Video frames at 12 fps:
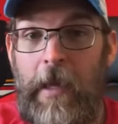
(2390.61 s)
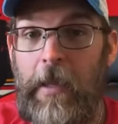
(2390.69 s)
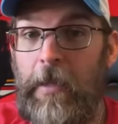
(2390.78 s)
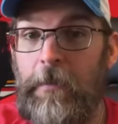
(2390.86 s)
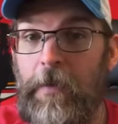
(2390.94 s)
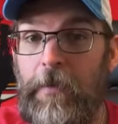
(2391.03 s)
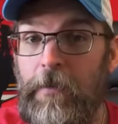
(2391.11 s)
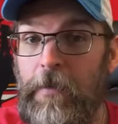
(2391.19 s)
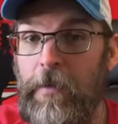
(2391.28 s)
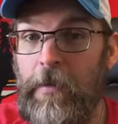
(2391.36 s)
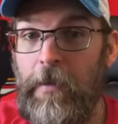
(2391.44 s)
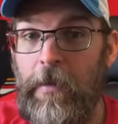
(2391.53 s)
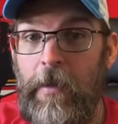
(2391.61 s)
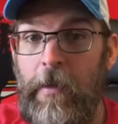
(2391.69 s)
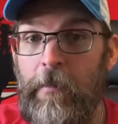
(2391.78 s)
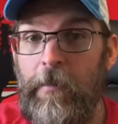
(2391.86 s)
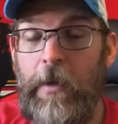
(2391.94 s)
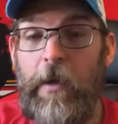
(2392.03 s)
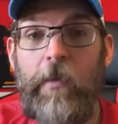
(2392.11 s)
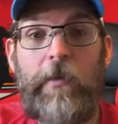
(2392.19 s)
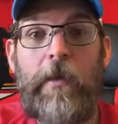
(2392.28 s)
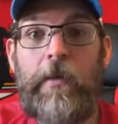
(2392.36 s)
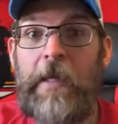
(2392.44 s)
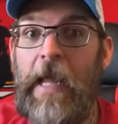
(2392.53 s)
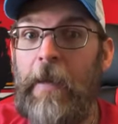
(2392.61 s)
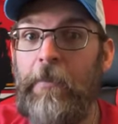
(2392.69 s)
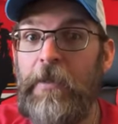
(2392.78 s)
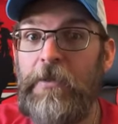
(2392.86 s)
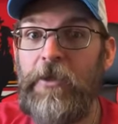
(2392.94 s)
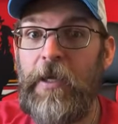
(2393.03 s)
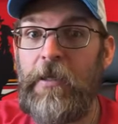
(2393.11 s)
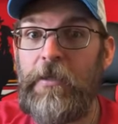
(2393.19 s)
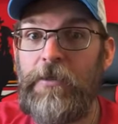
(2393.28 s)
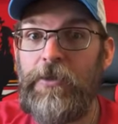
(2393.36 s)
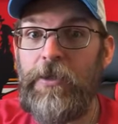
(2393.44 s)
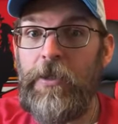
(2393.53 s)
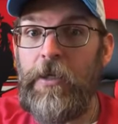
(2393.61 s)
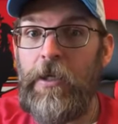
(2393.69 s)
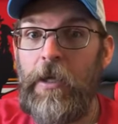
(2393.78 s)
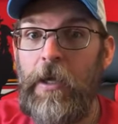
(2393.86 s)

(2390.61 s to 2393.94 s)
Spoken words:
But oh, the gambling challenge.